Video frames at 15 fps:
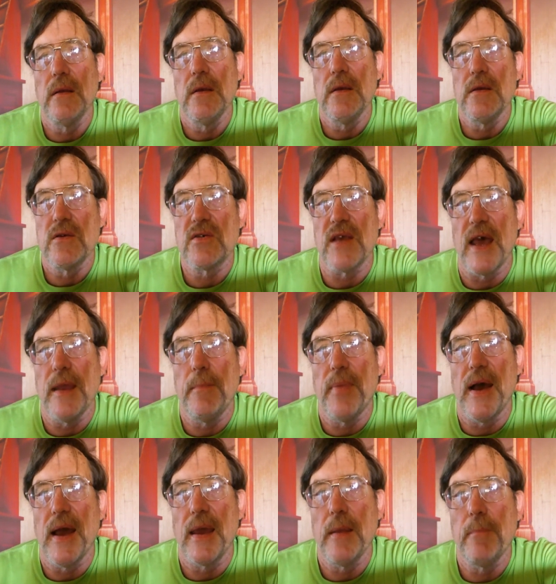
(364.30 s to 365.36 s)
side
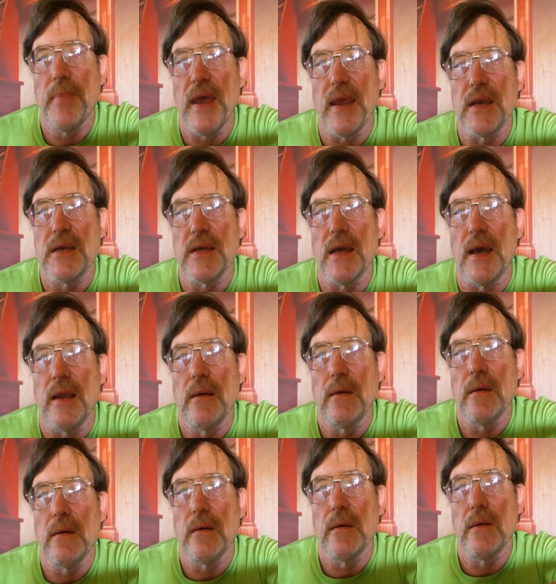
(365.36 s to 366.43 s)
pocket bank shot,
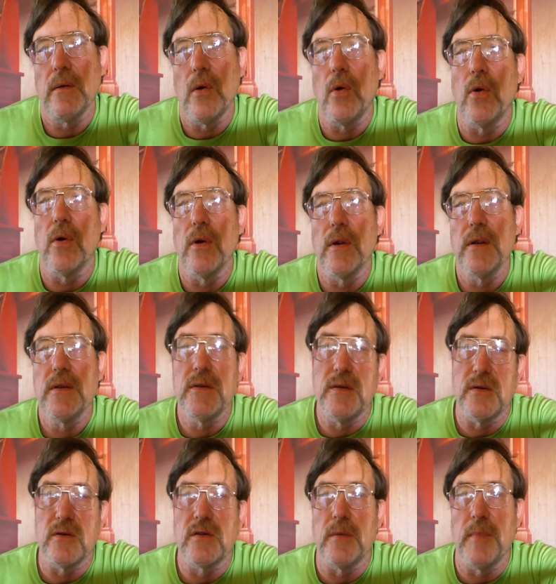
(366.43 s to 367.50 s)
or
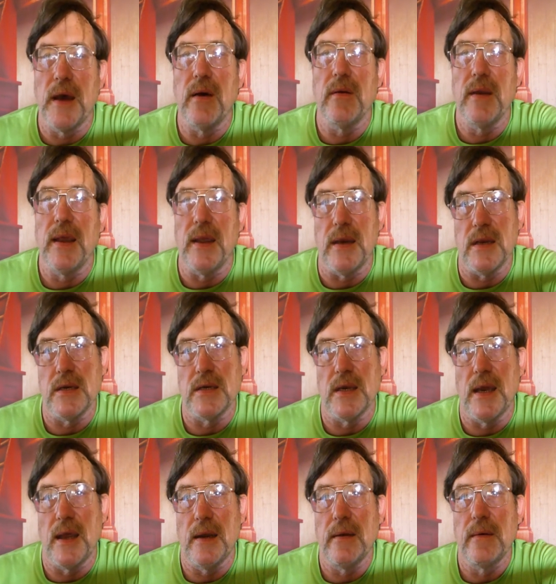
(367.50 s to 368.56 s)
just about any
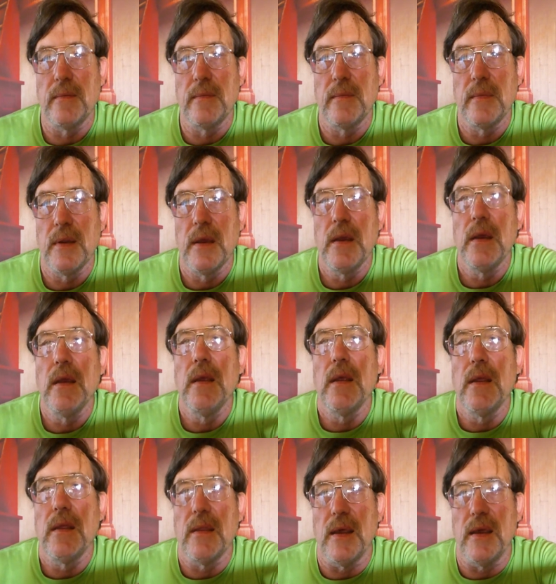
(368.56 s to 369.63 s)
shot.
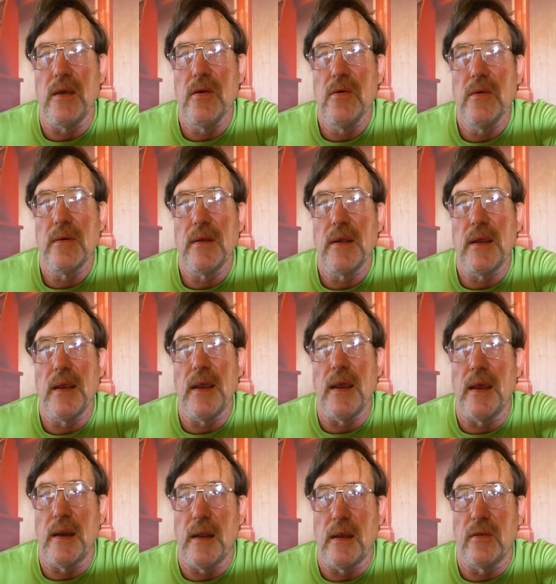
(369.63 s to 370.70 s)
Thank you,
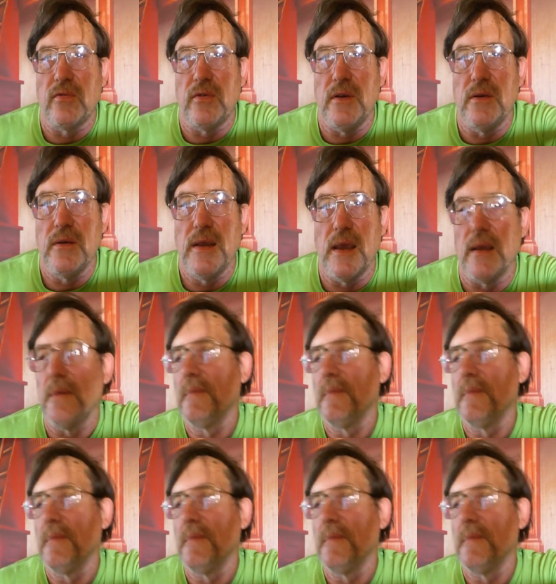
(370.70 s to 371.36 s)
and I'll see you again.